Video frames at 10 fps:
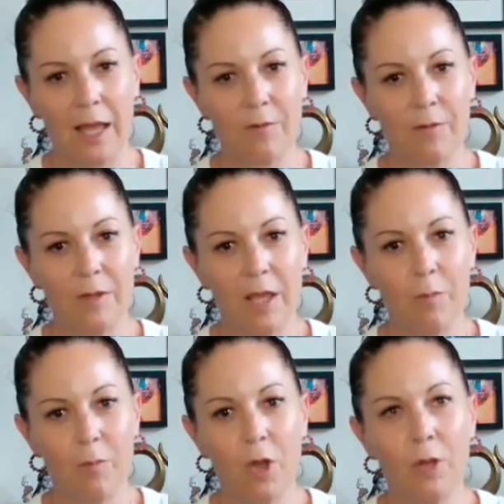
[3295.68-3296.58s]
And in
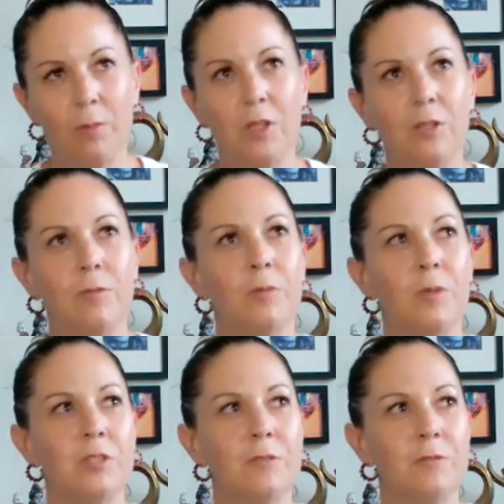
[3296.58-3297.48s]
that moment, you
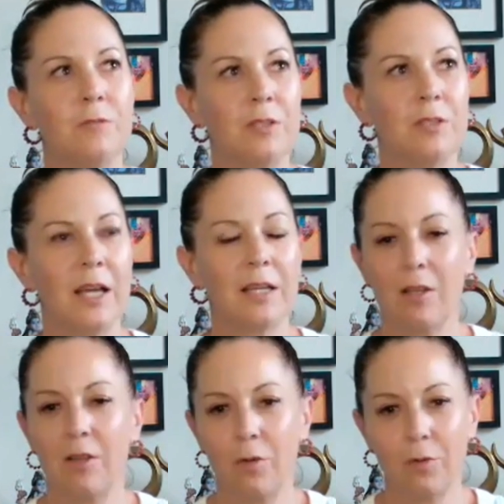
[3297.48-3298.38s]
almost feel like
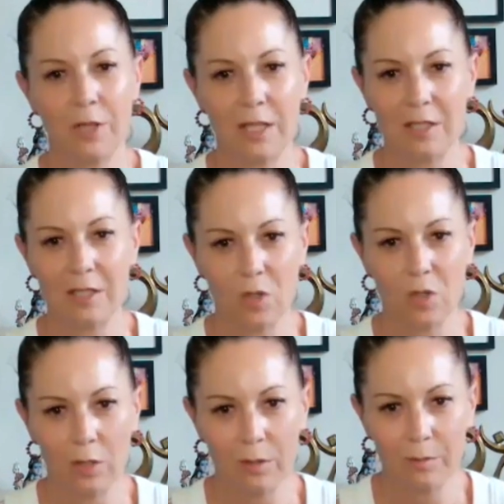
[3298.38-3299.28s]
the whole thing is
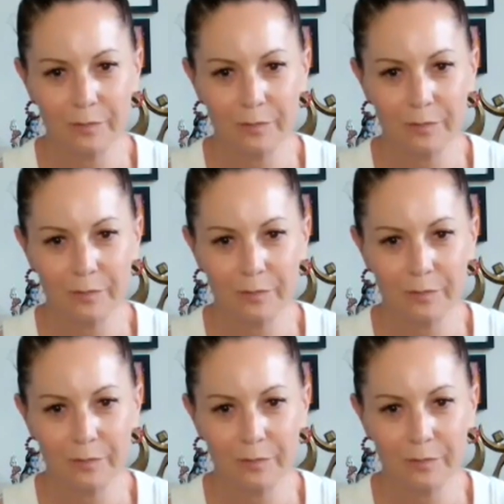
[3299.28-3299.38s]
gone.